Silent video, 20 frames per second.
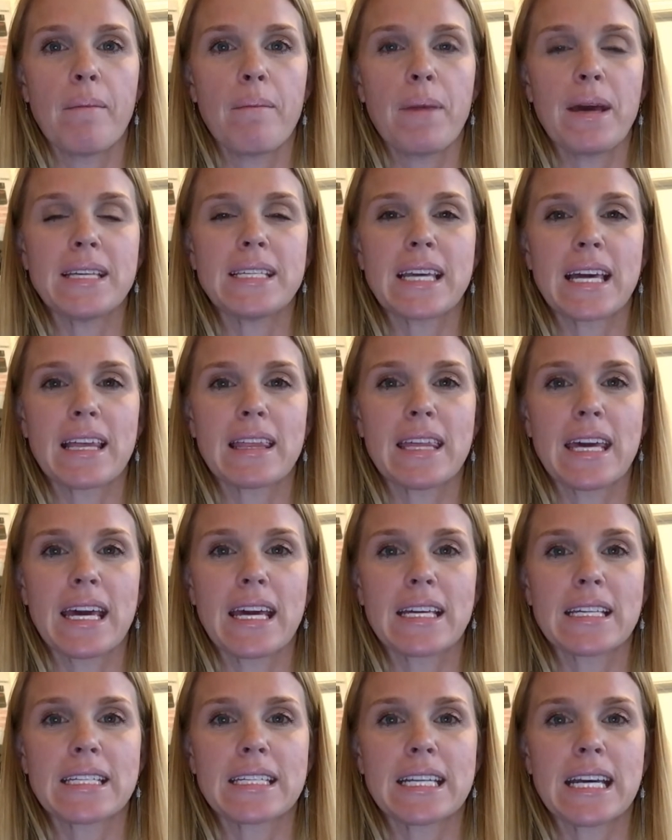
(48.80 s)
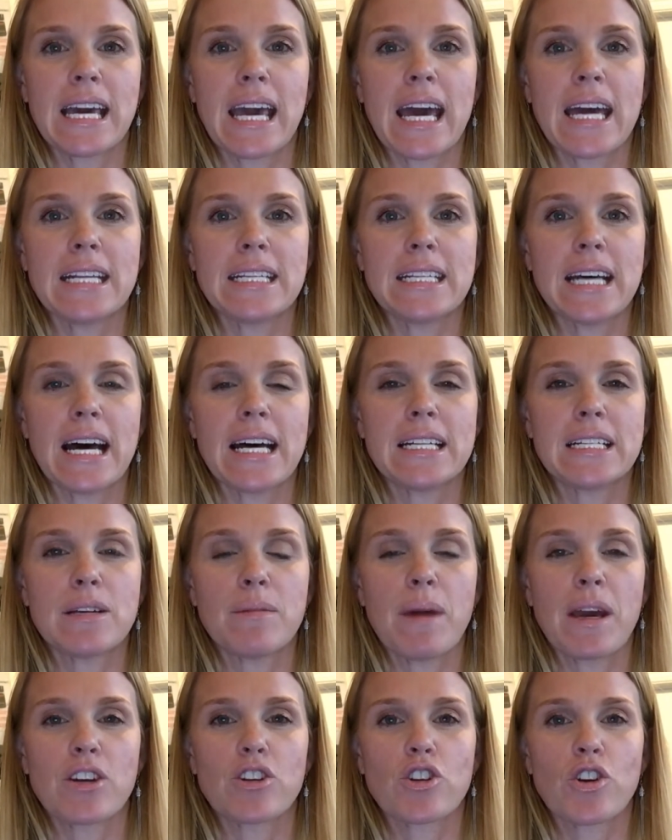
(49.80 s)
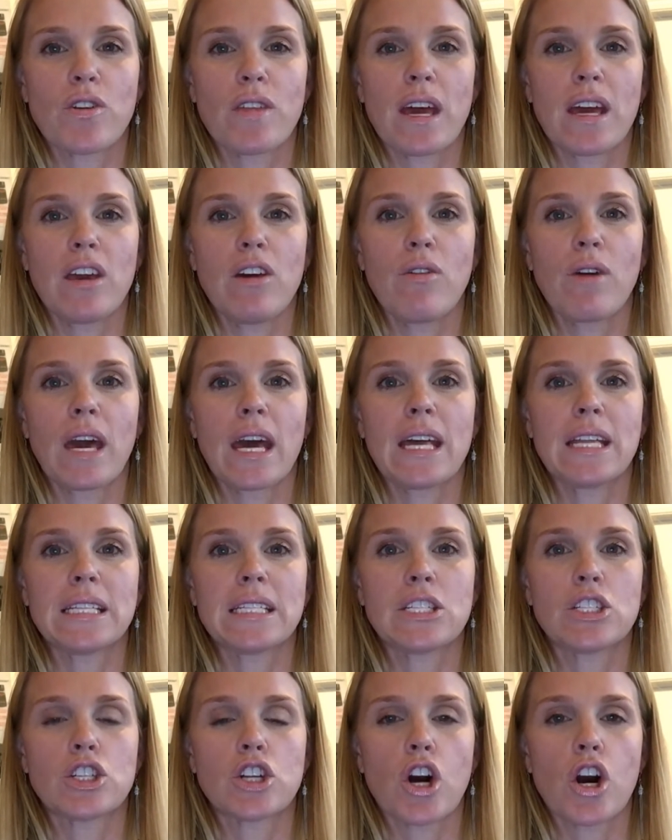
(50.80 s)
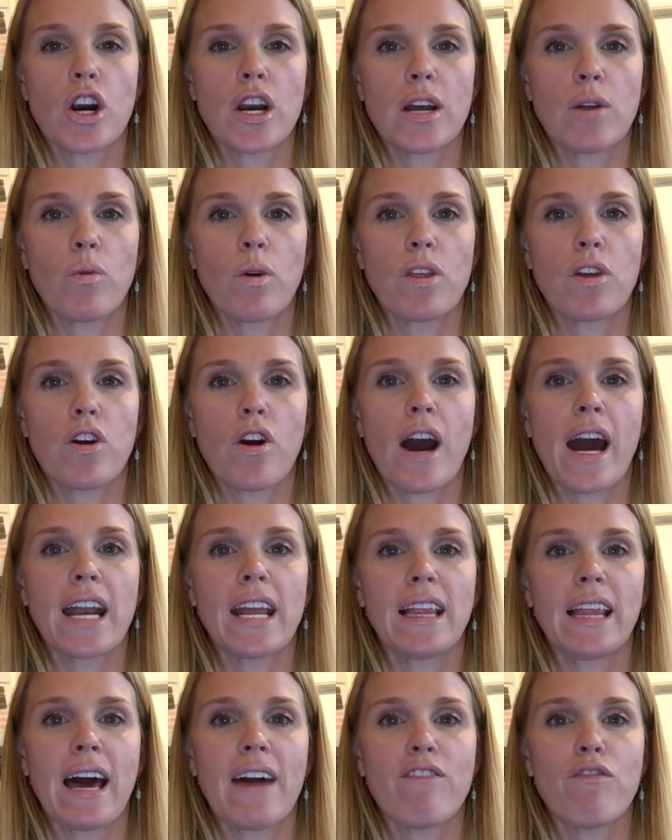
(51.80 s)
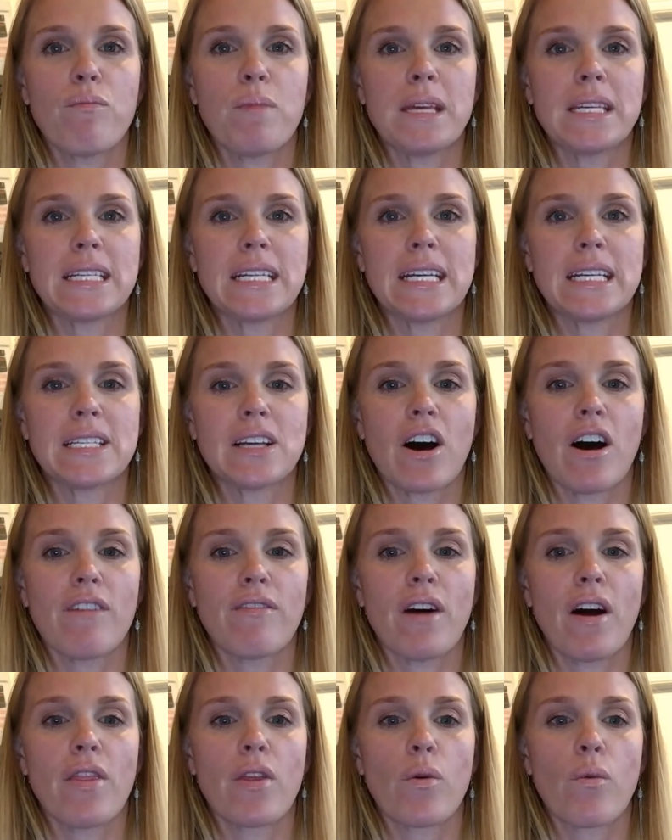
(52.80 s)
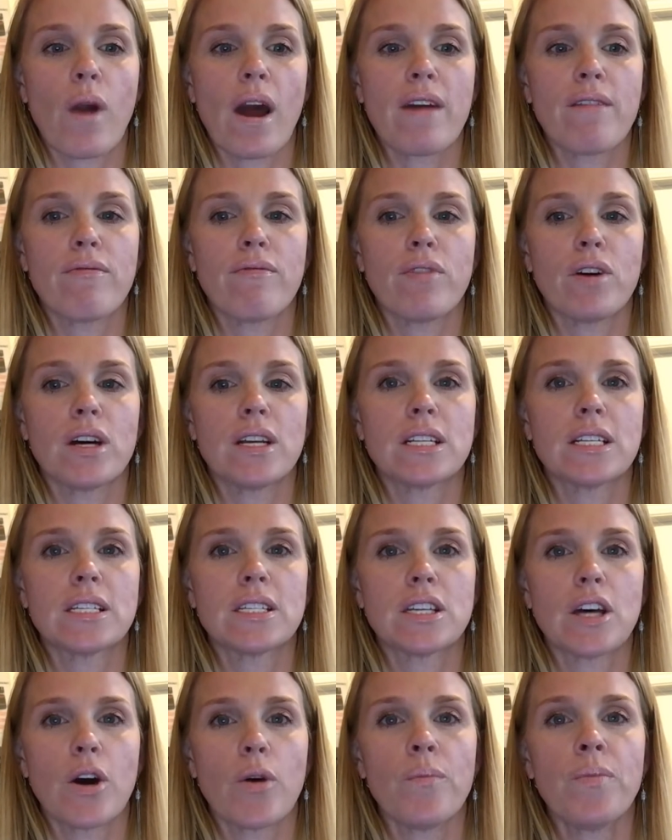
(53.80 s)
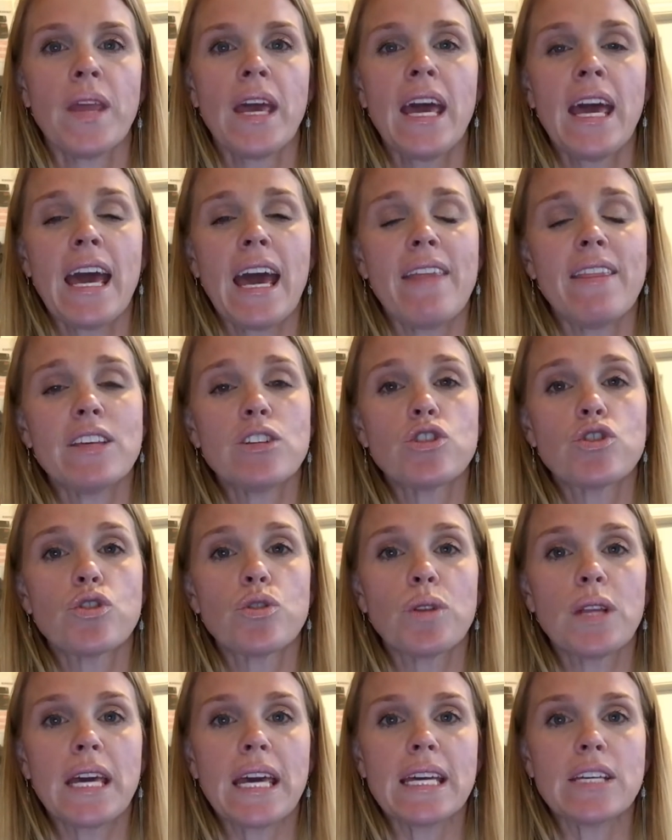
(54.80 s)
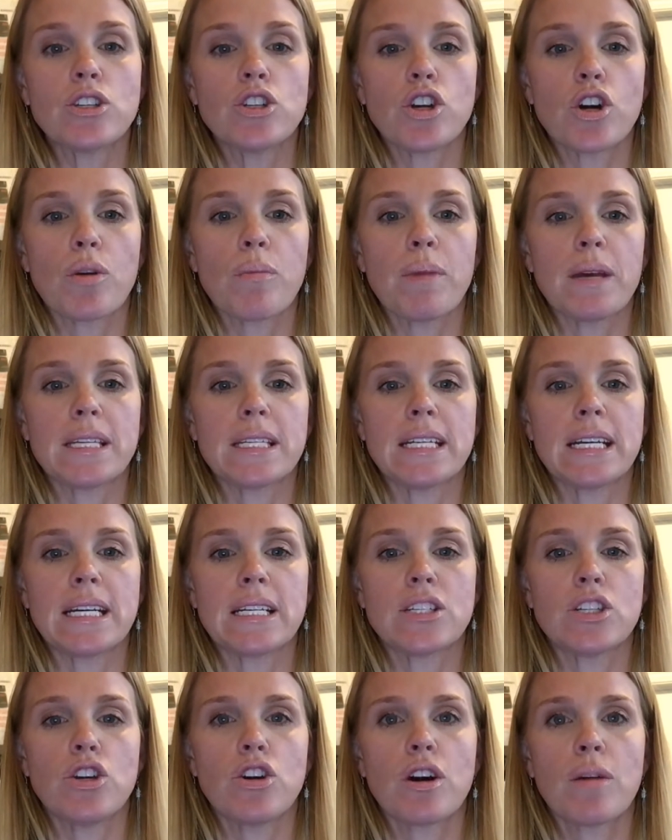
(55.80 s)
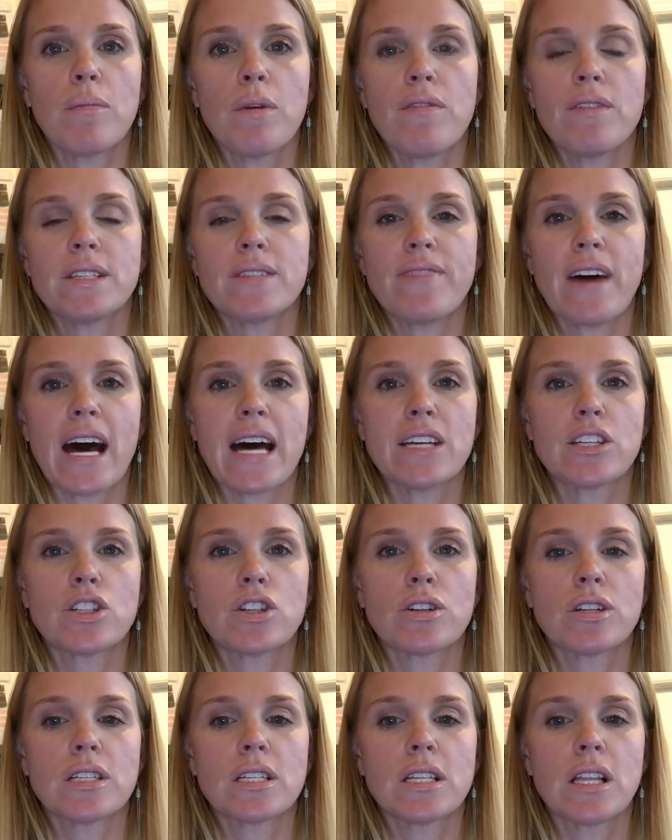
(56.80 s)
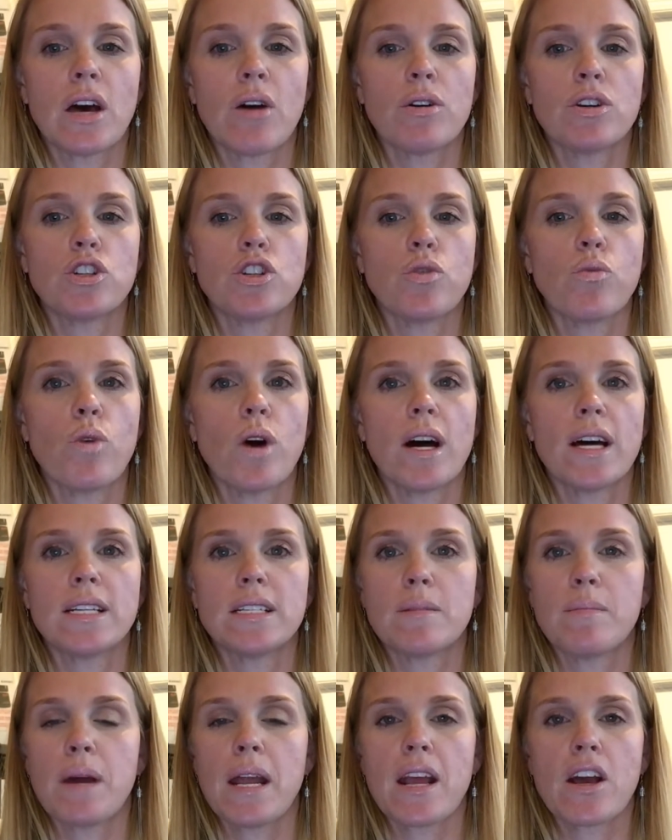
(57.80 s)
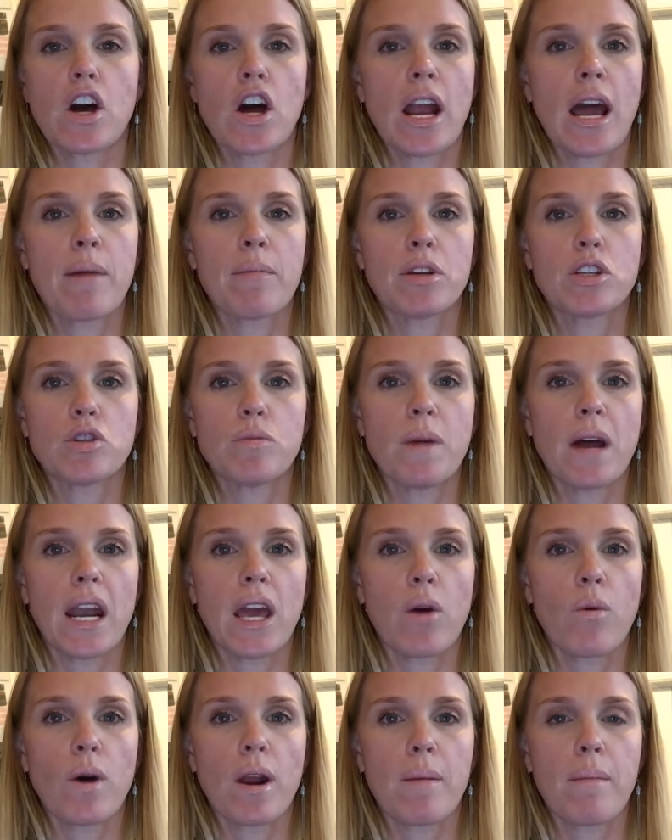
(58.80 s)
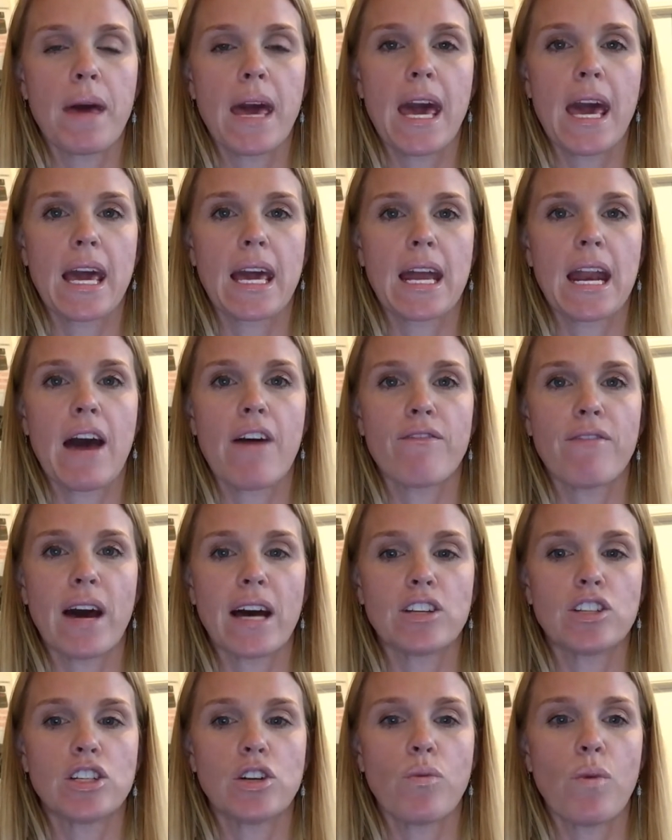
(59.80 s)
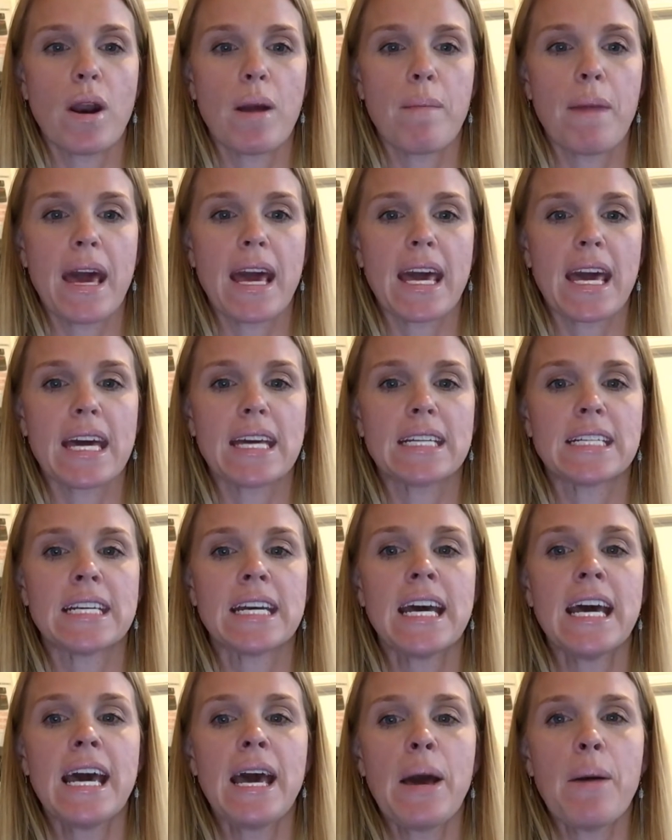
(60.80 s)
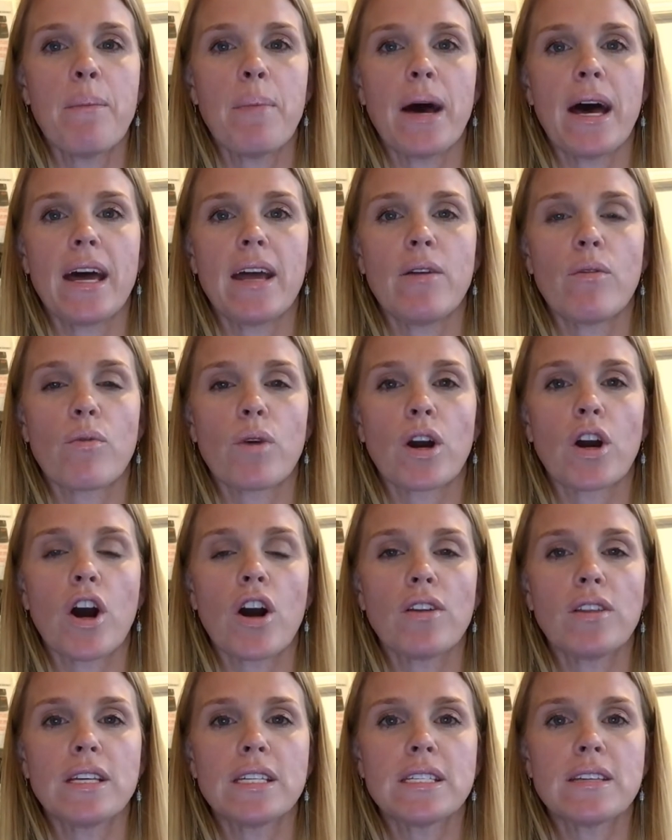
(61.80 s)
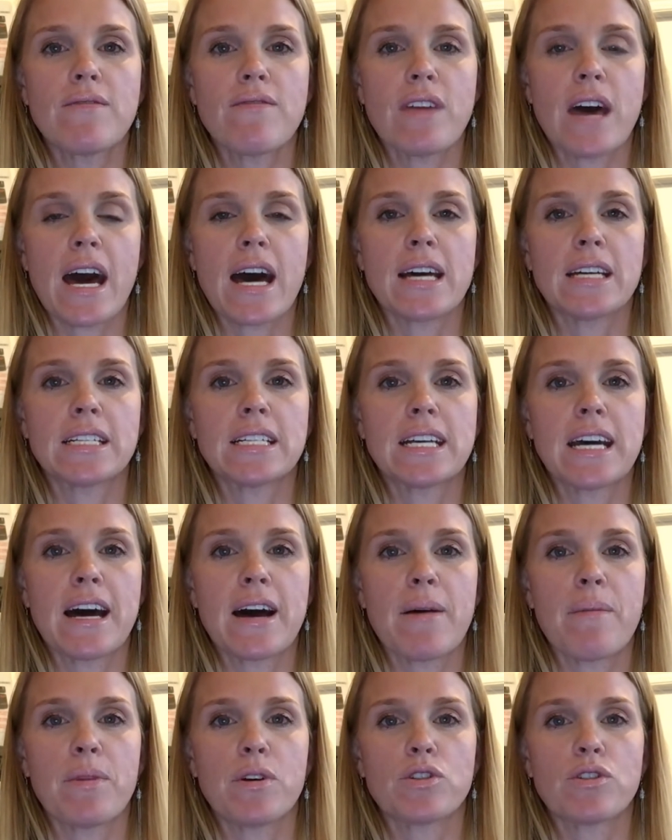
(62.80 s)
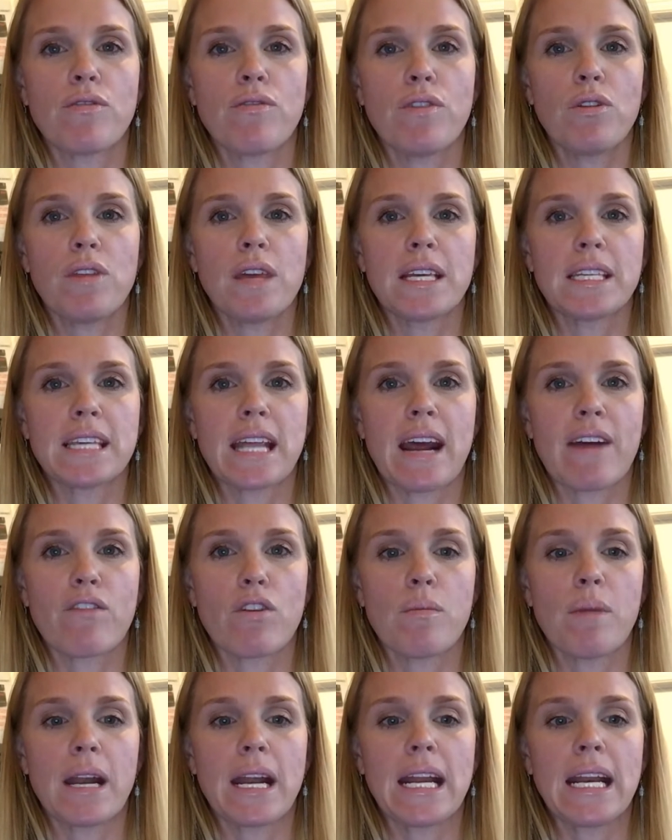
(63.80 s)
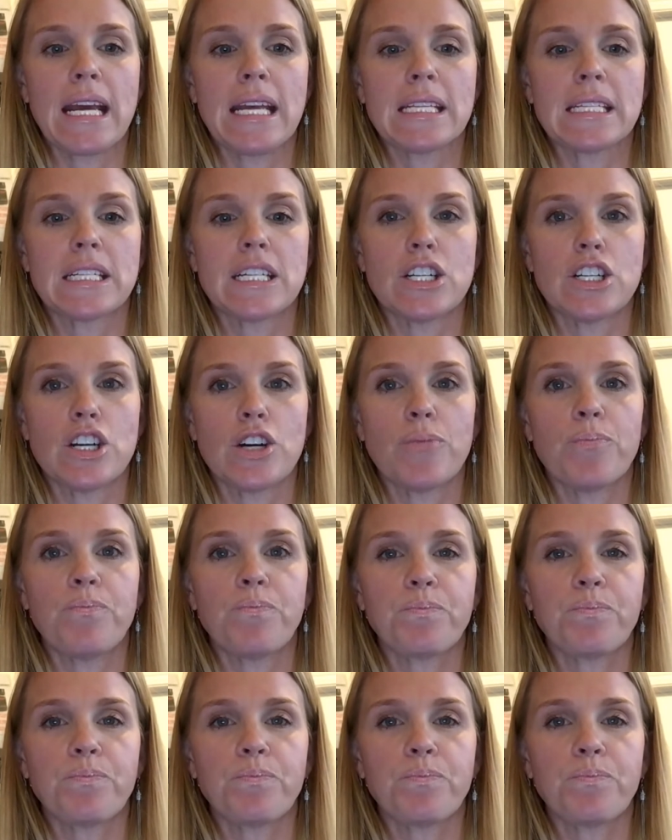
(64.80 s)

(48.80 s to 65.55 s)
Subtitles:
basic things to get done to make sure that you get started with your IDLife business off on the right foot. So, and this truly is your business. You can move as fast or as slow as you want, depending on how much money you want to make and how fast you want to make it. But regardless of that, there's a things that everybody needs to do.